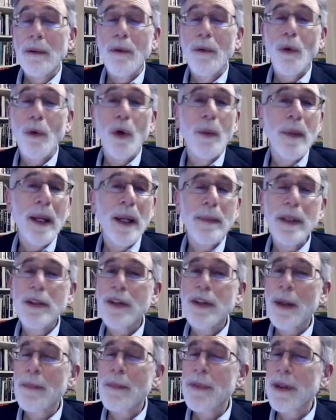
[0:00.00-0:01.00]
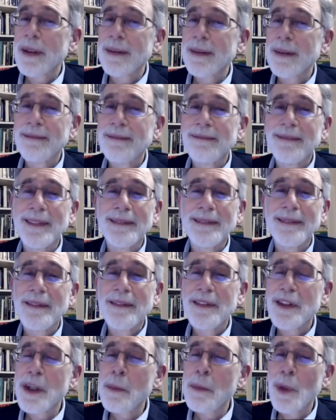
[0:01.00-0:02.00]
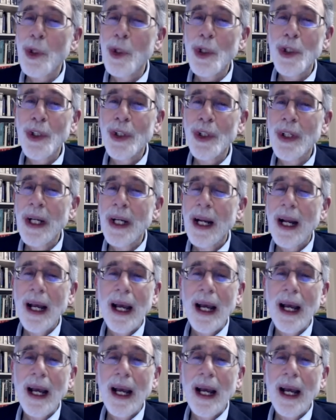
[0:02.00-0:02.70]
or maybe something similar.